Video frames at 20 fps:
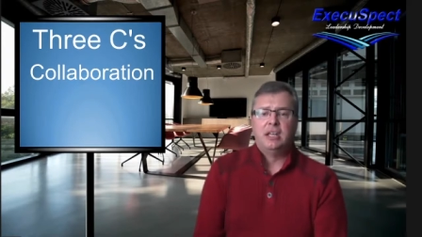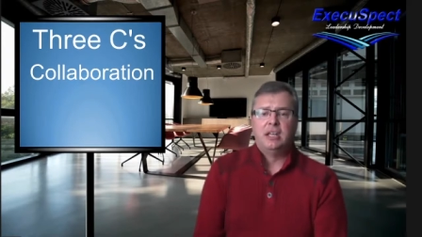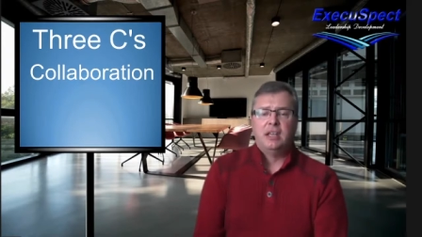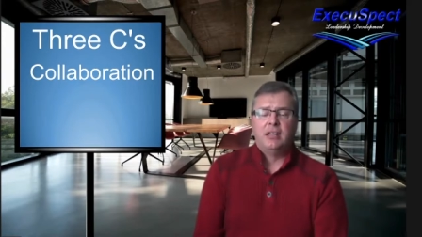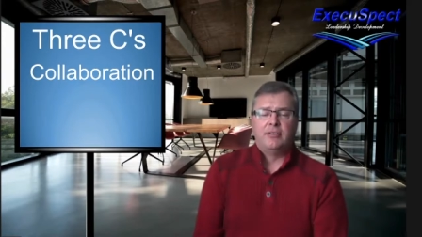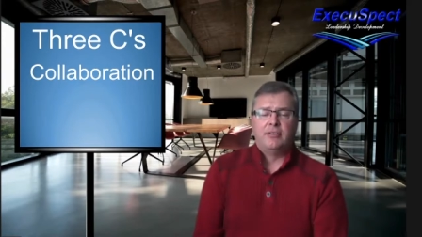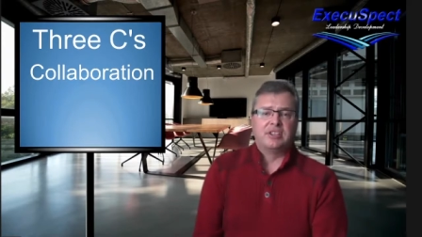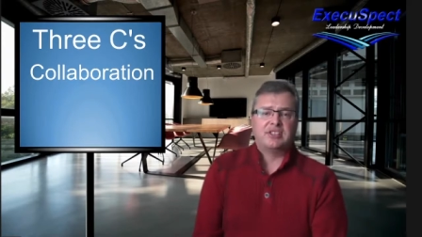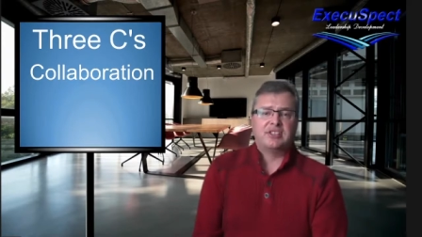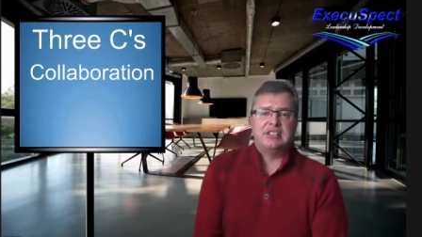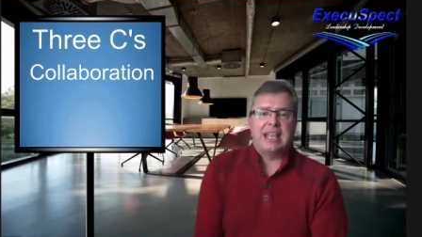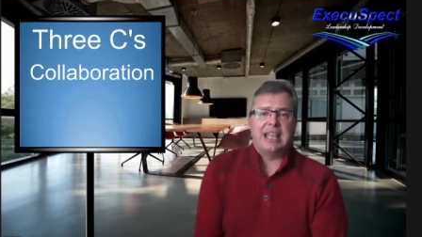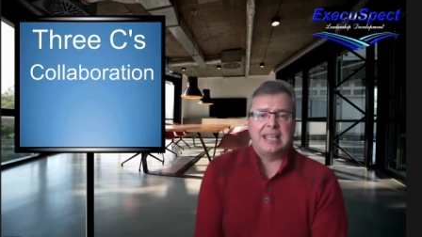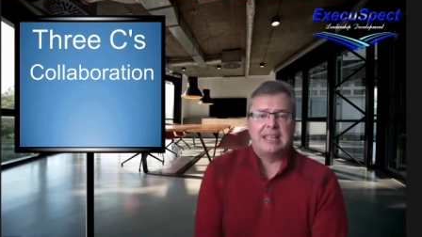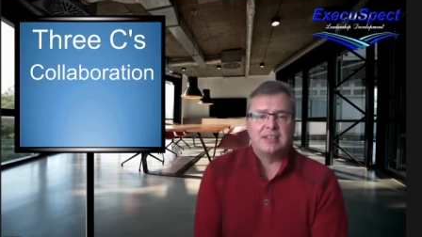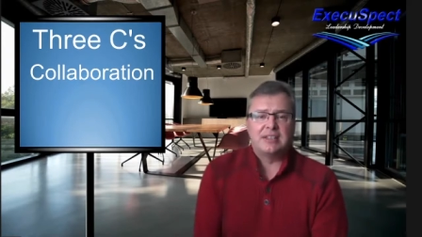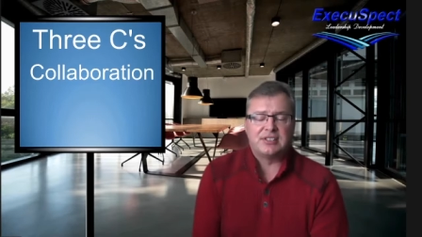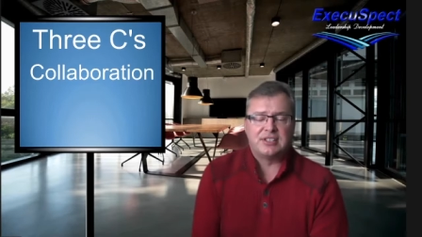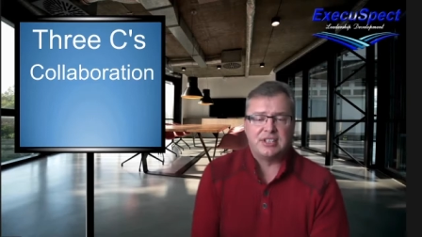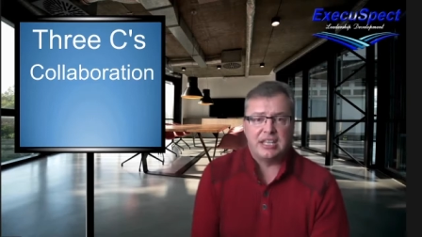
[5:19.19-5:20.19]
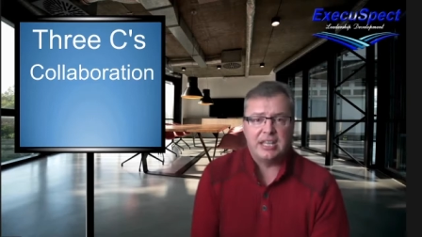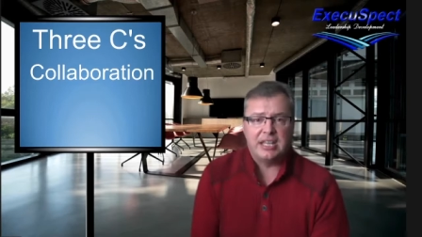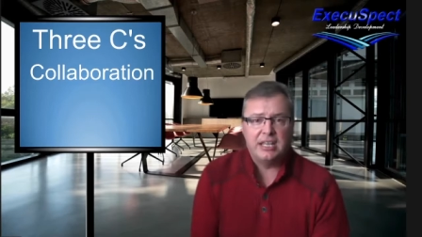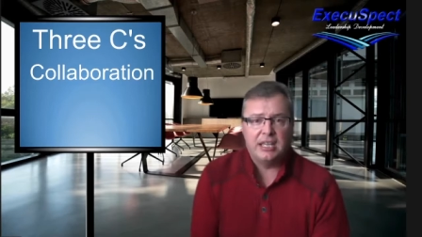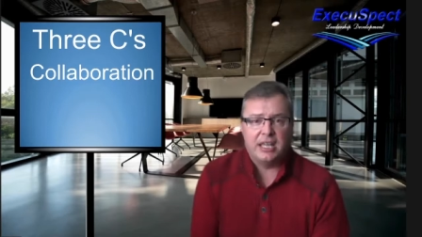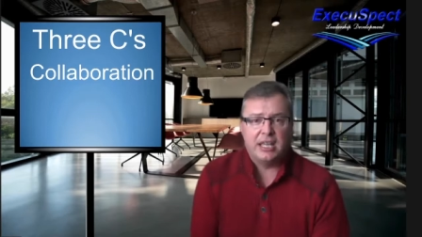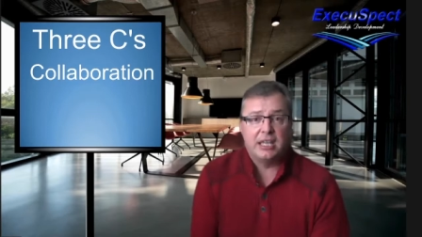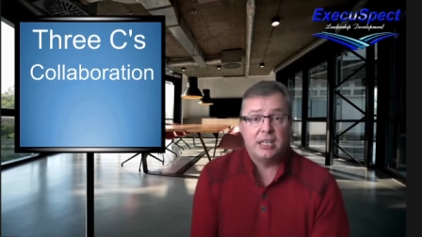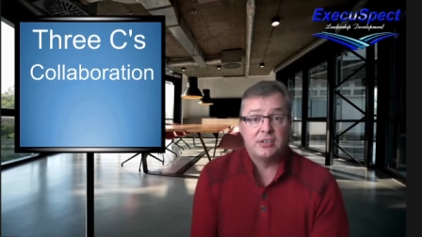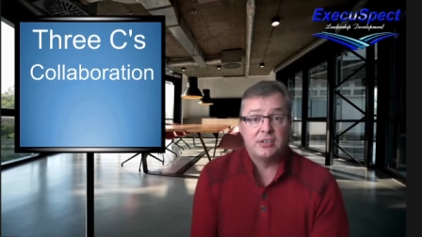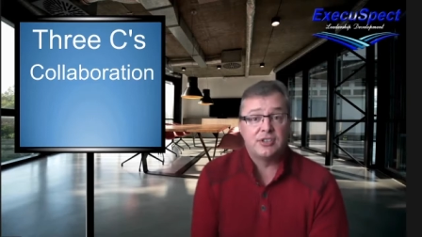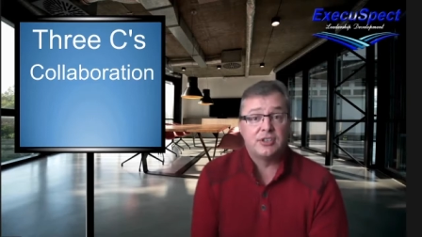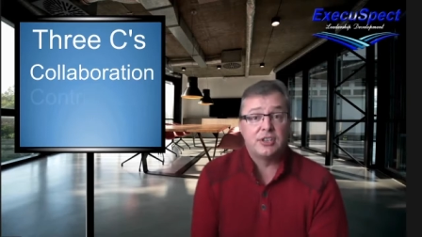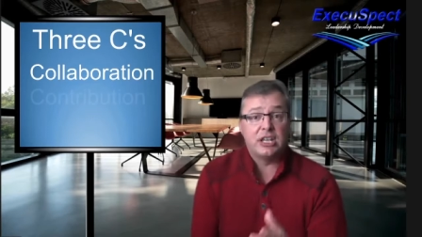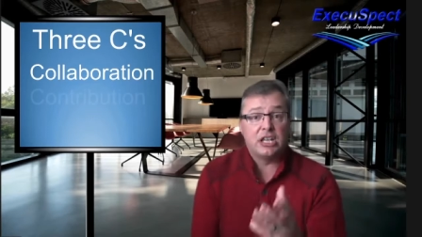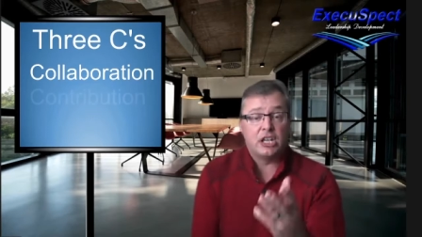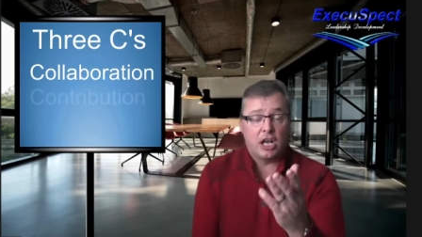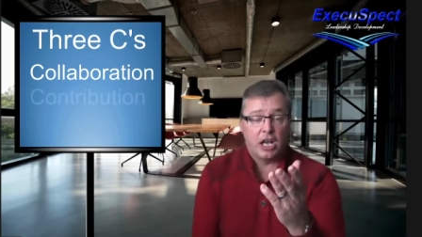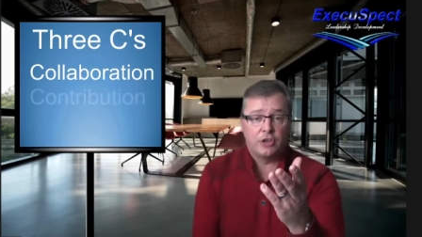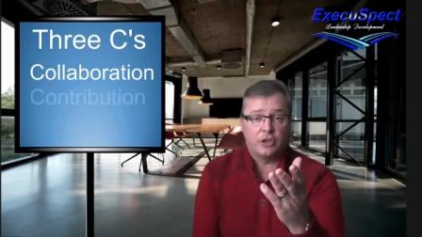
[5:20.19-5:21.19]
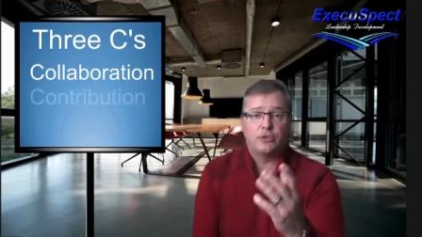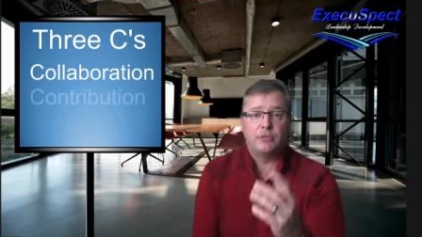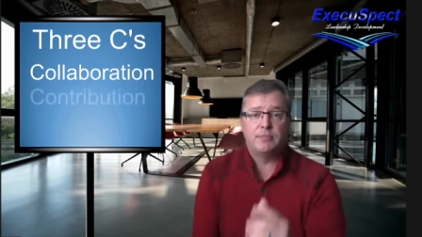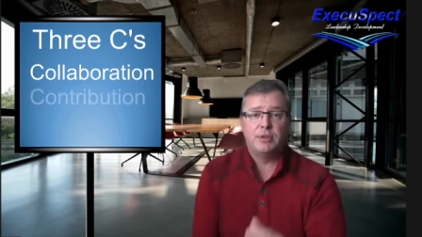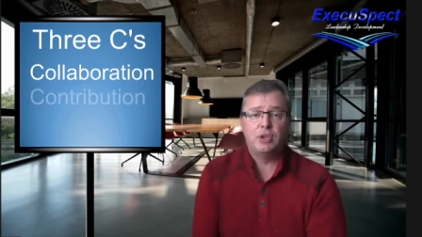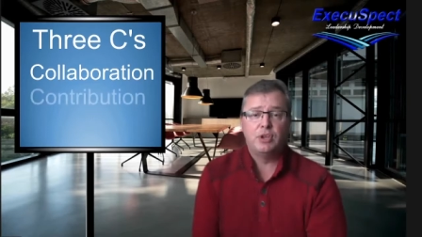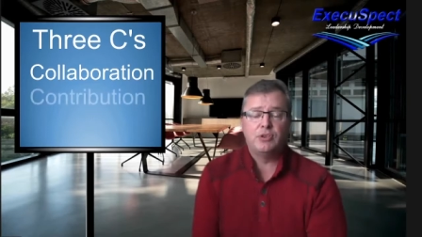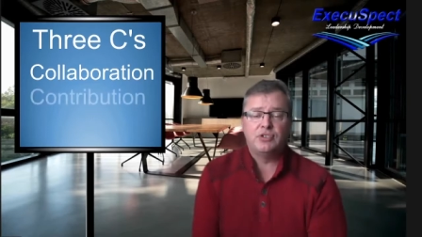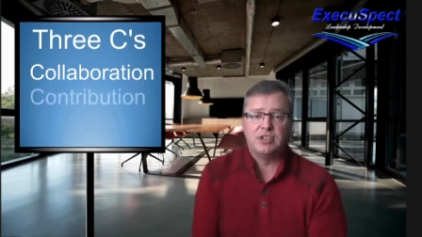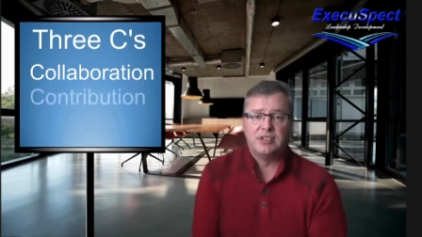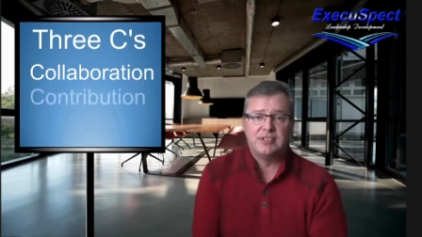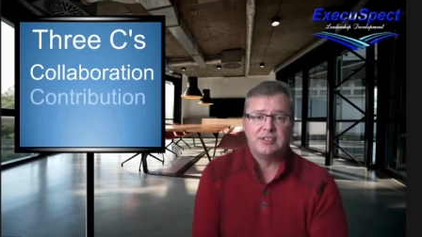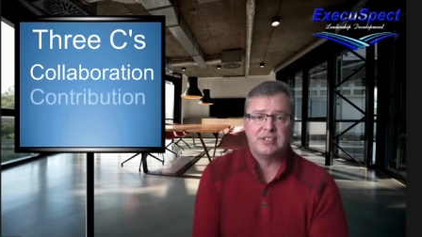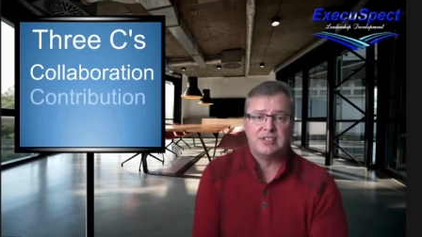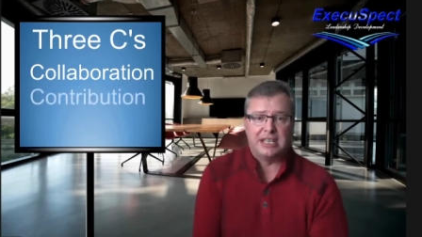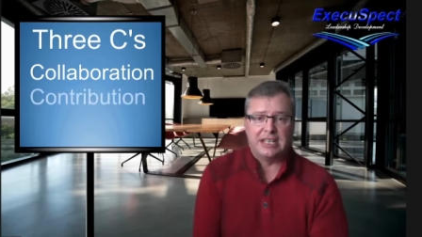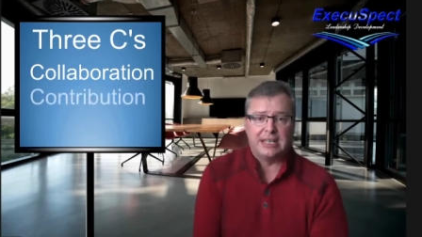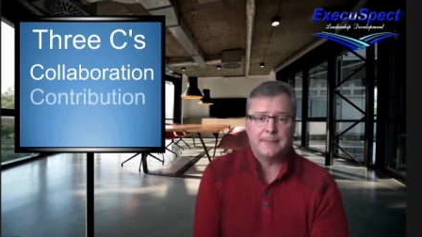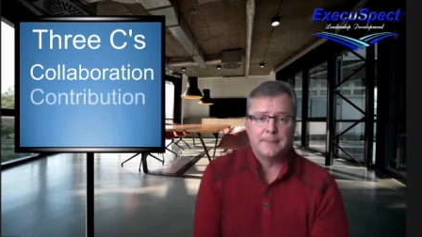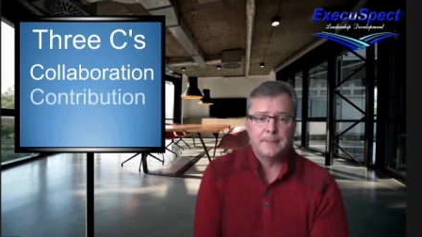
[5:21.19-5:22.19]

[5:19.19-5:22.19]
the second C, is the contribution C.